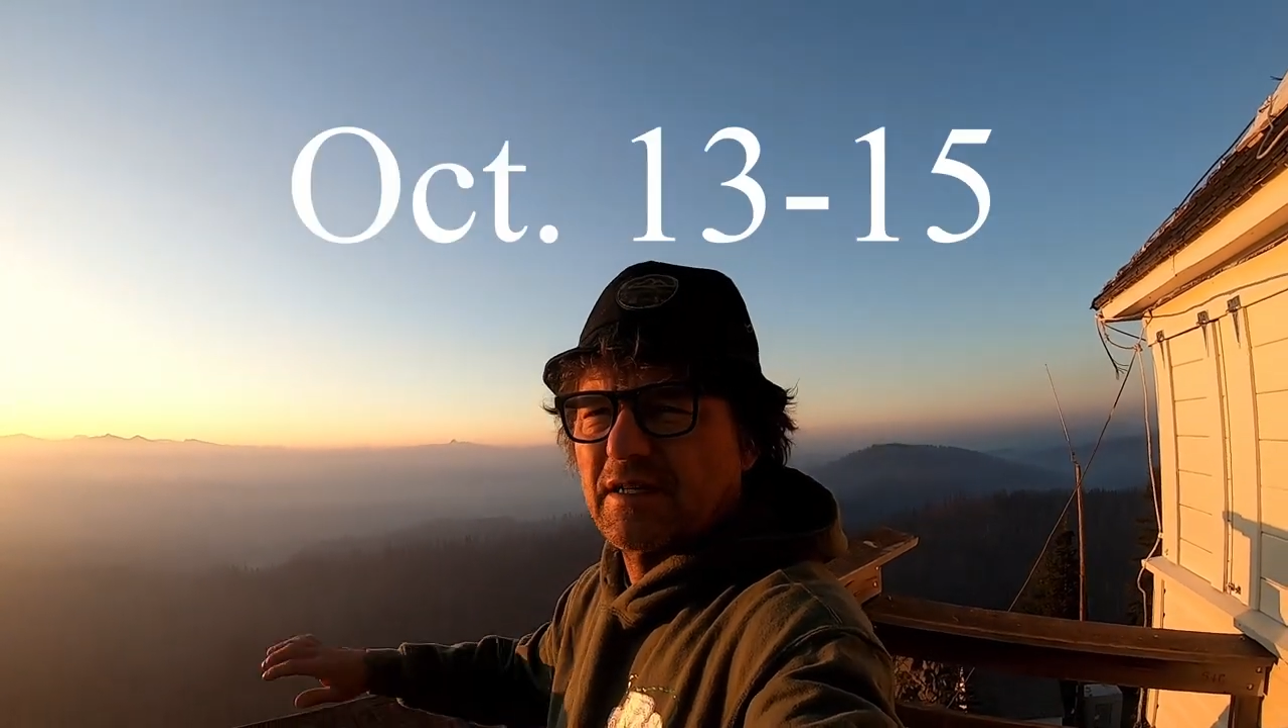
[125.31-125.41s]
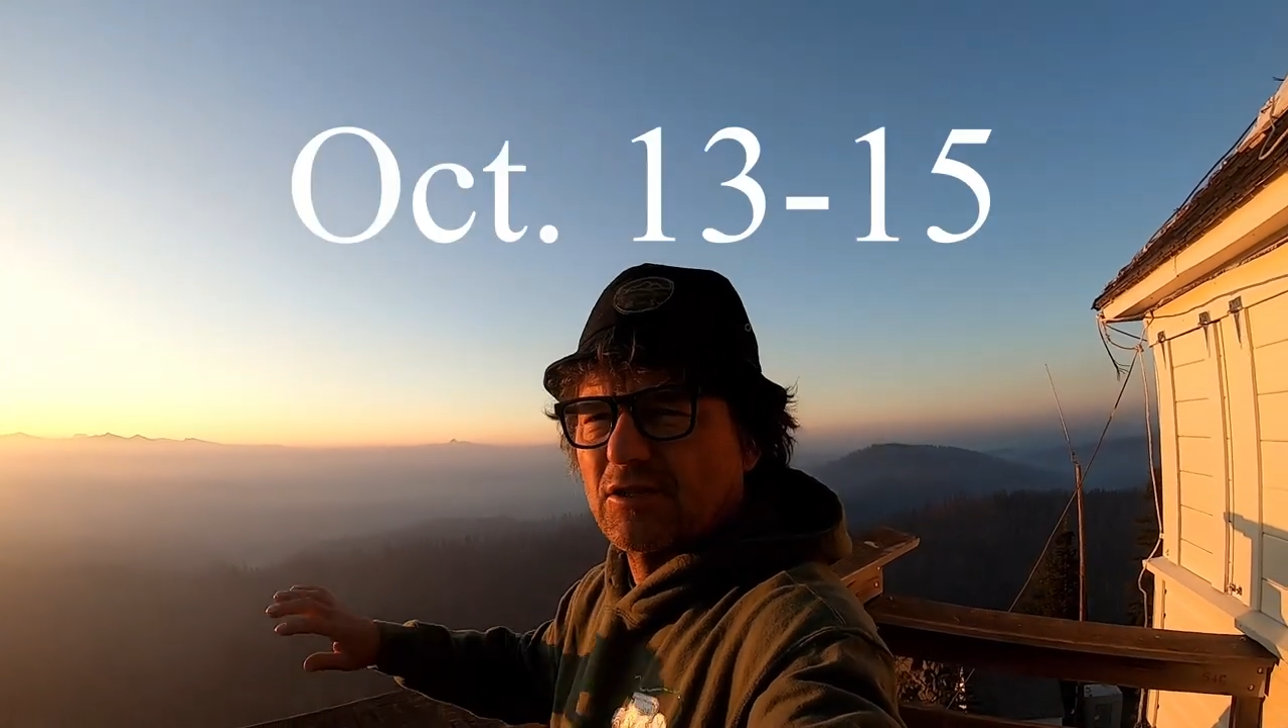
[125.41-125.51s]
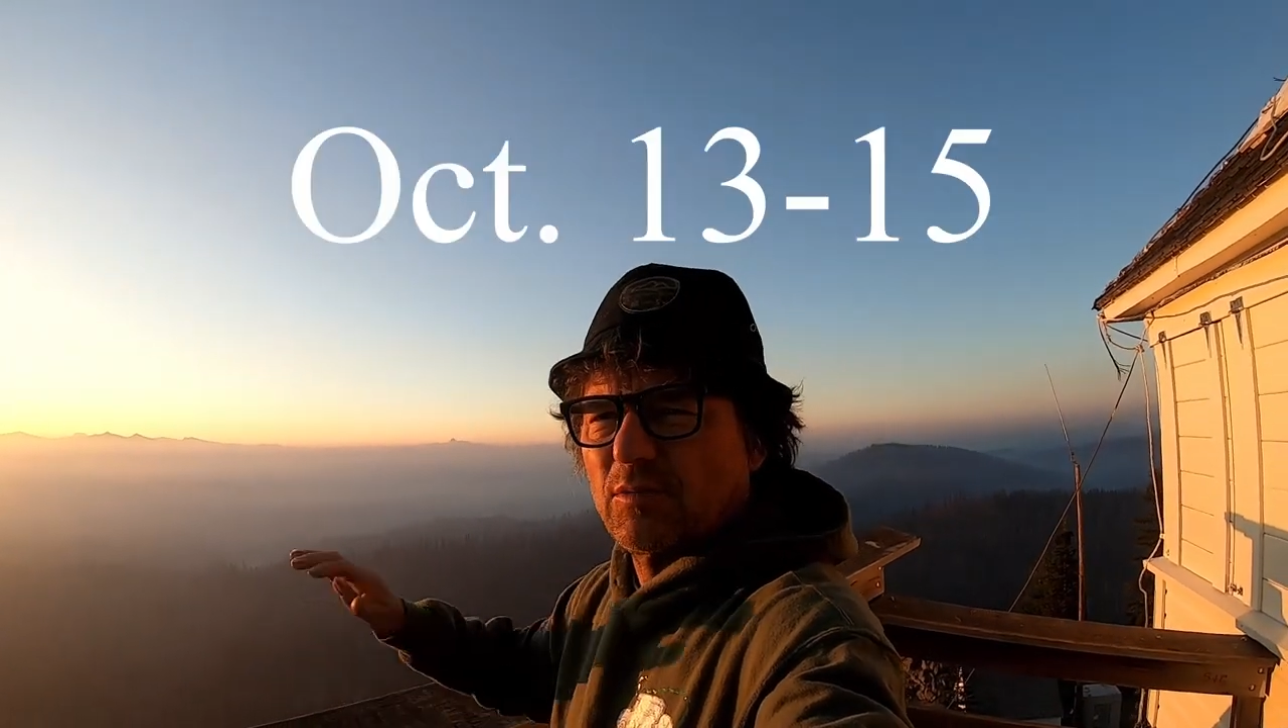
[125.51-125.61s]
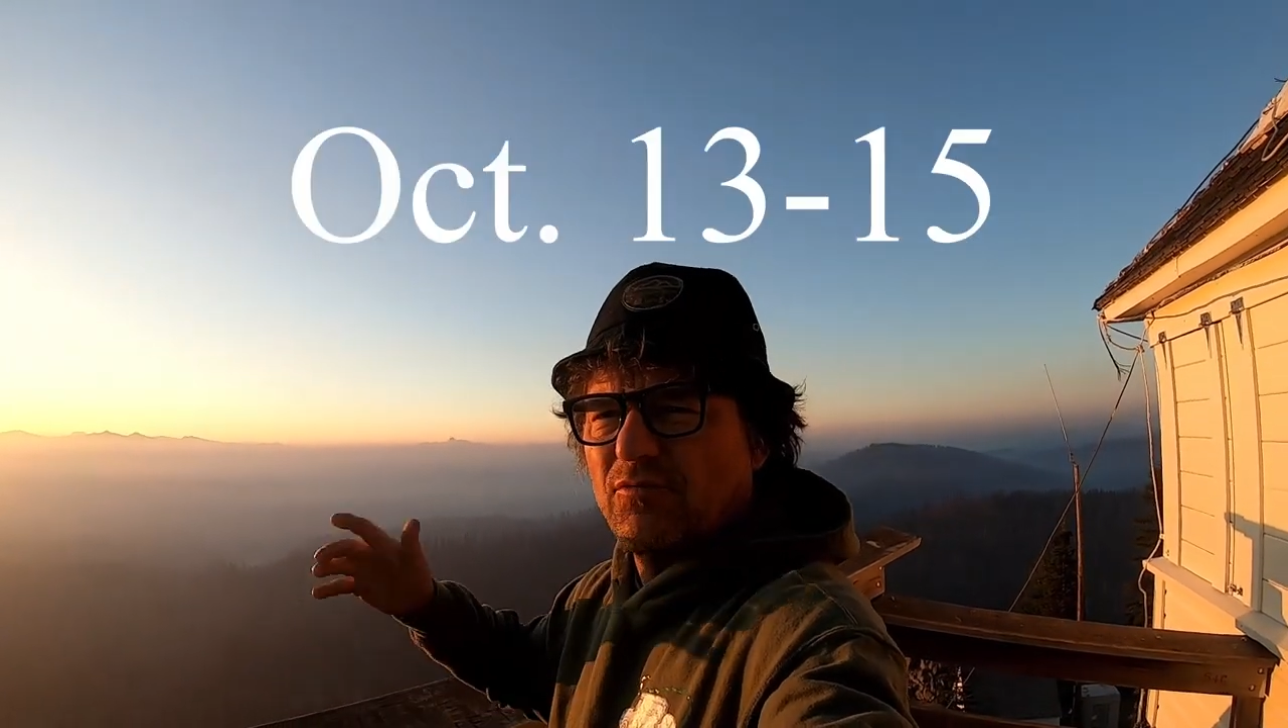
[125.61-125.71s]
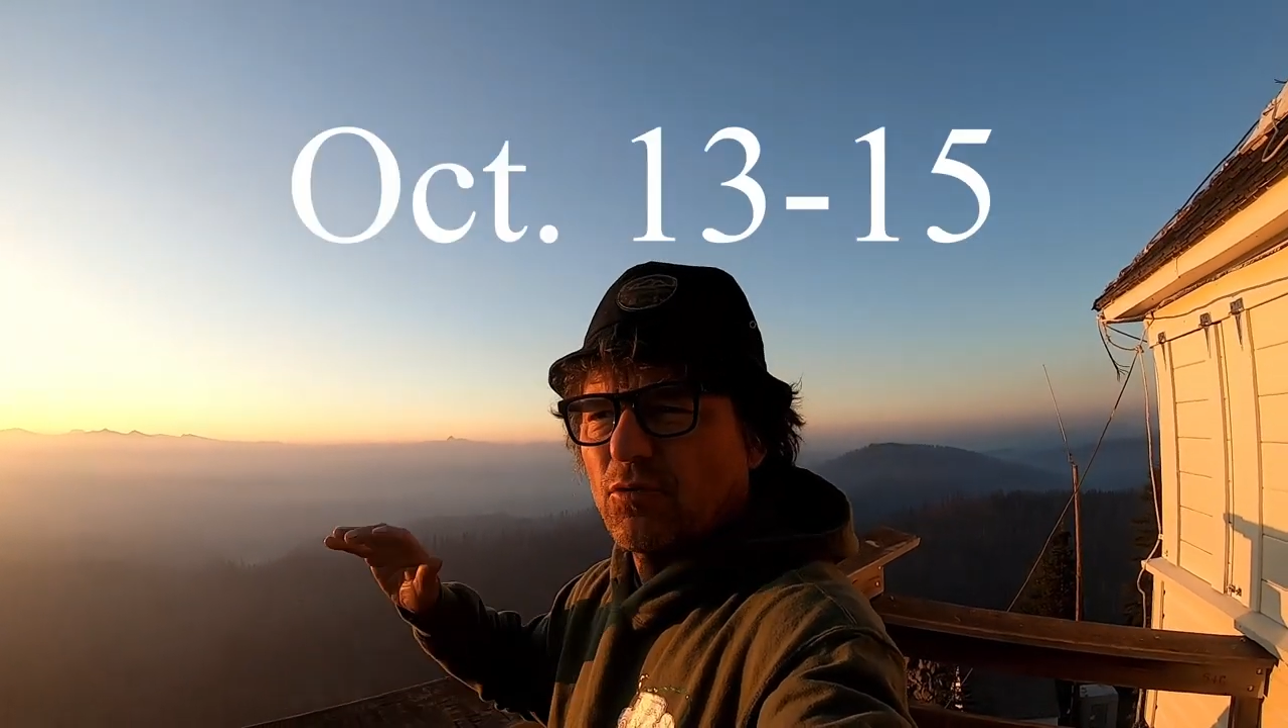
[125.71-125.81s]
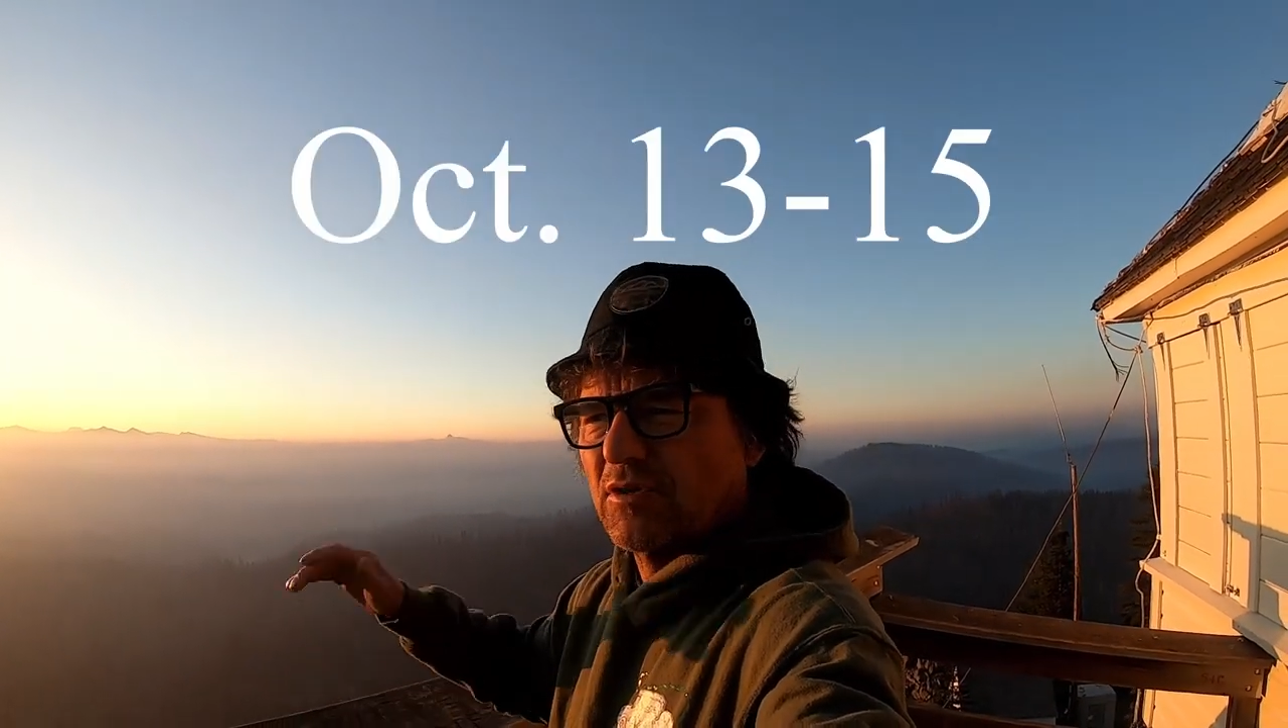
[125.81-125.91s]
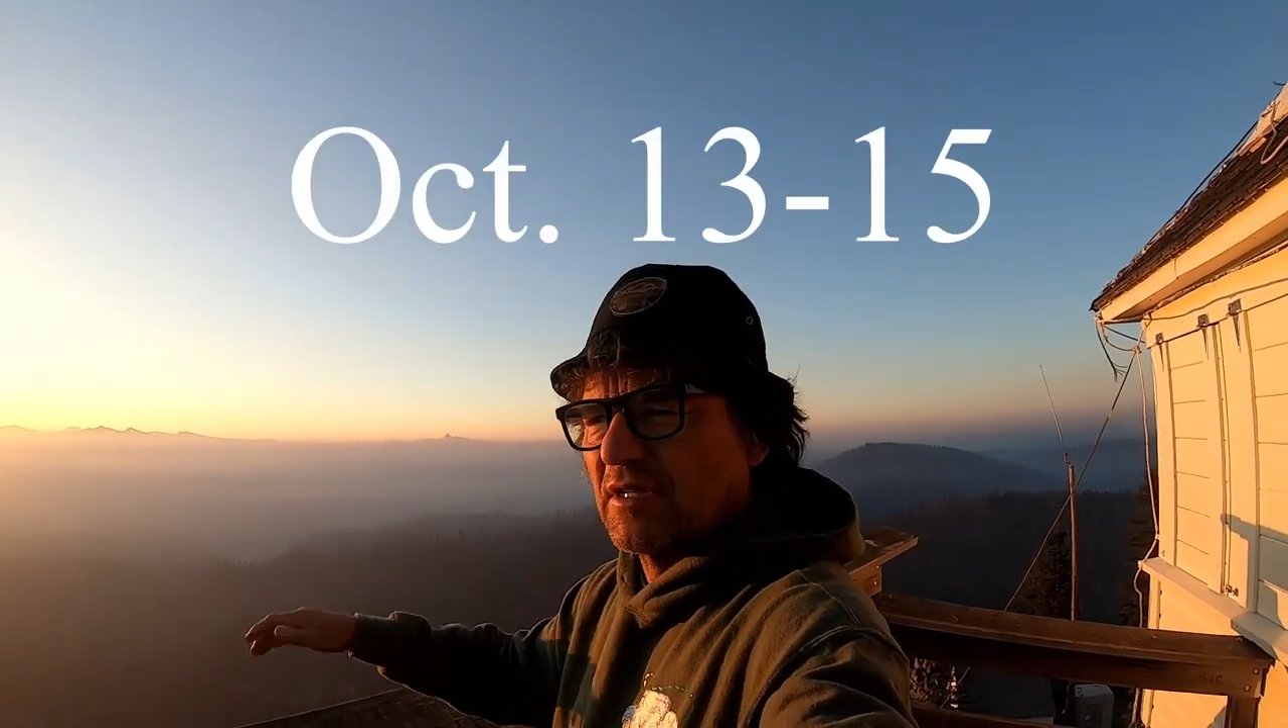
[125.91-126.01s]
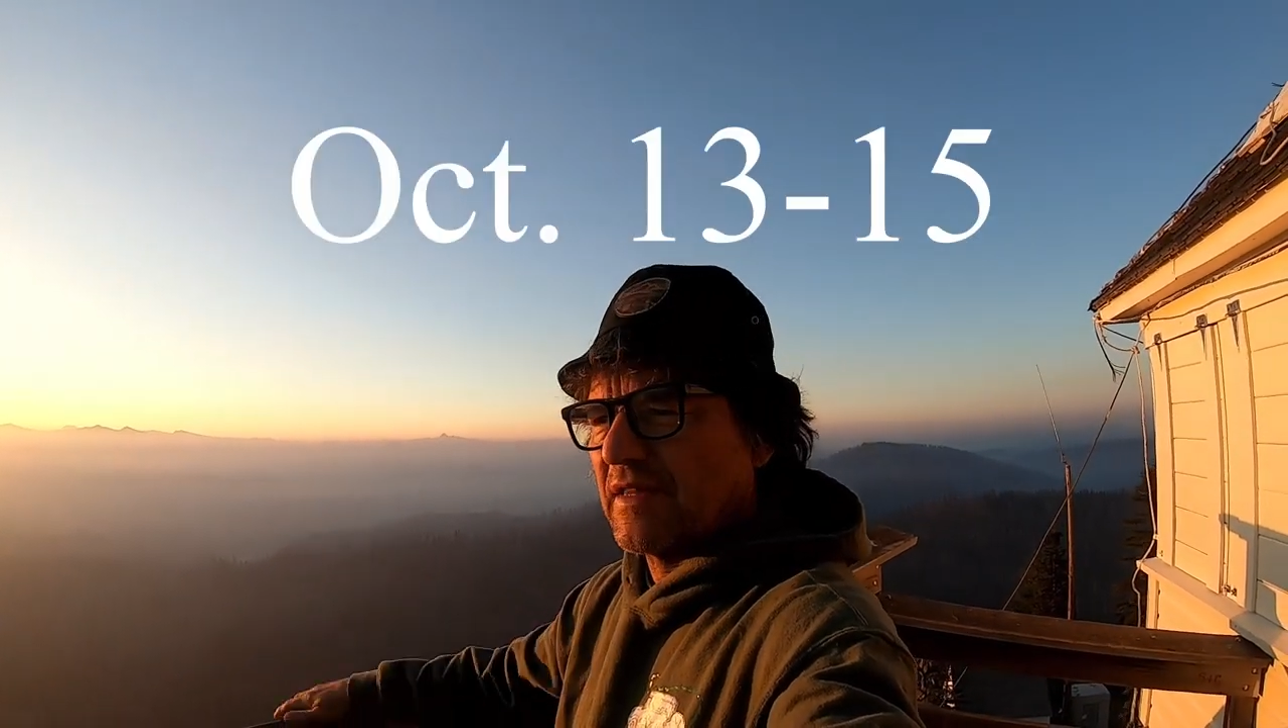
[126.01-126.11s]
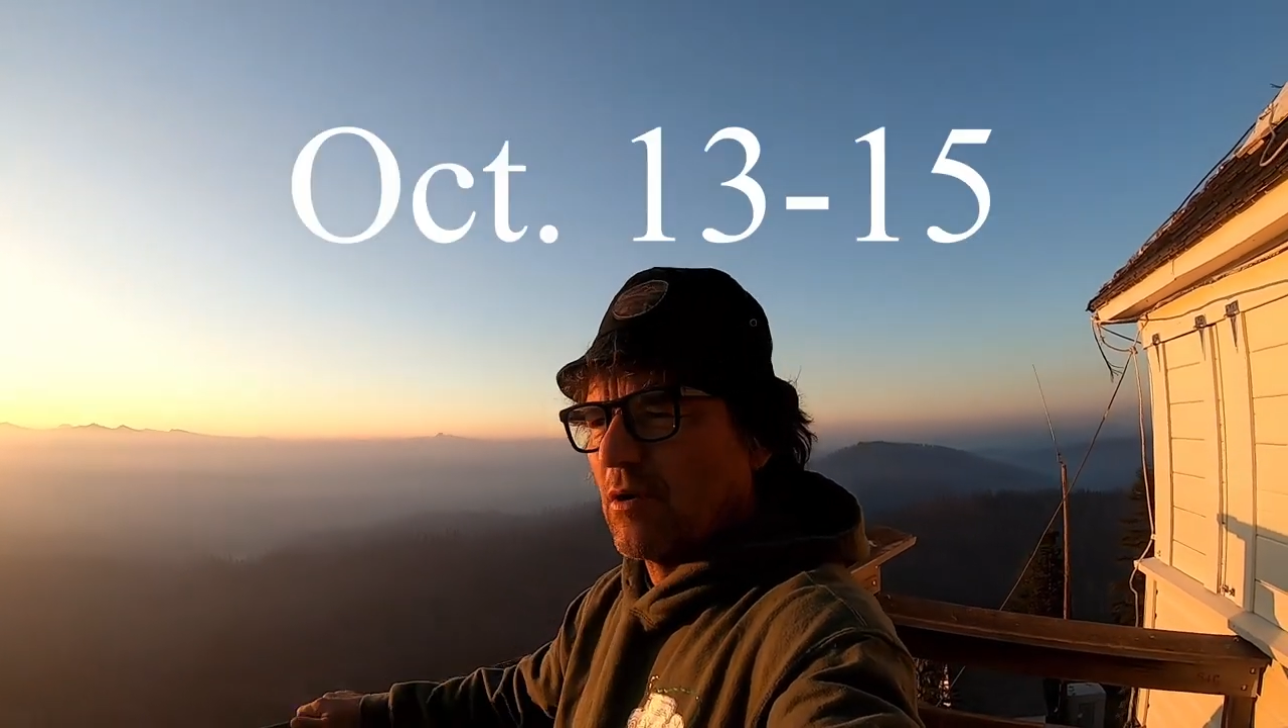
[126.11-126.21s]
October 14th,